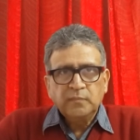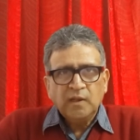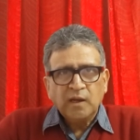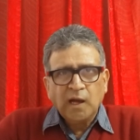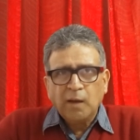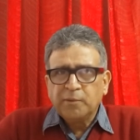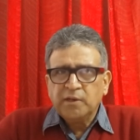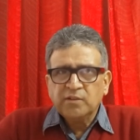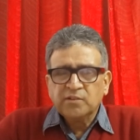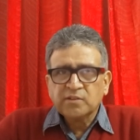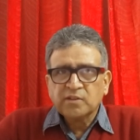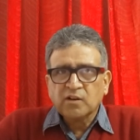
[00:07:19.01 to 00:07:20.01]
Happiness is
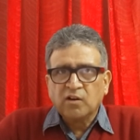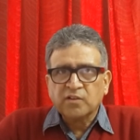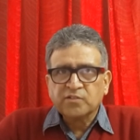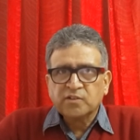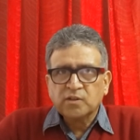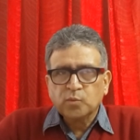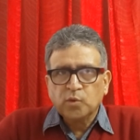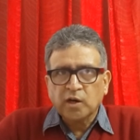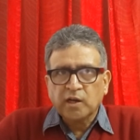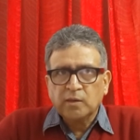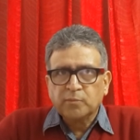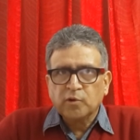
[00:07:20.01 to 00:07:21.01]
a constant work in
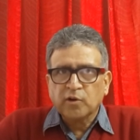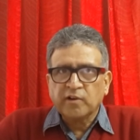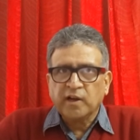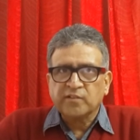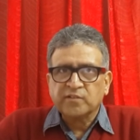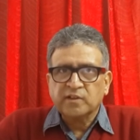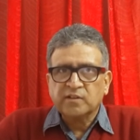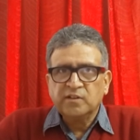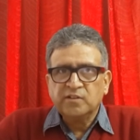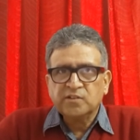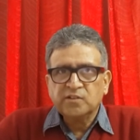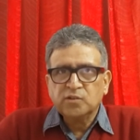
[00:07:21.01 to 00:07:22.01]
progress. It
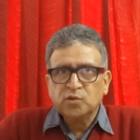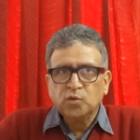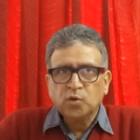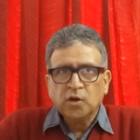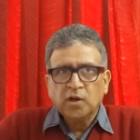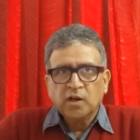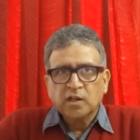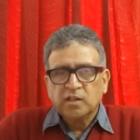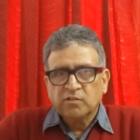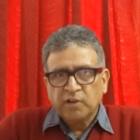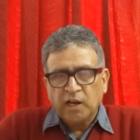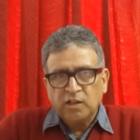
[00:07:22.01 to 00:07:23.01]
teaches you the
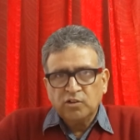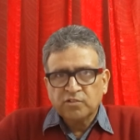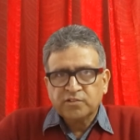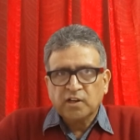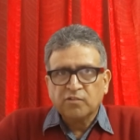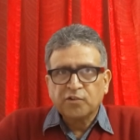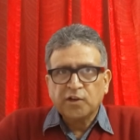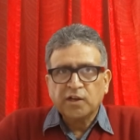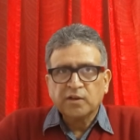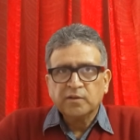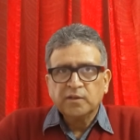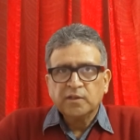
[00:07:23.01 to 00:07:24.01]
value of suffering.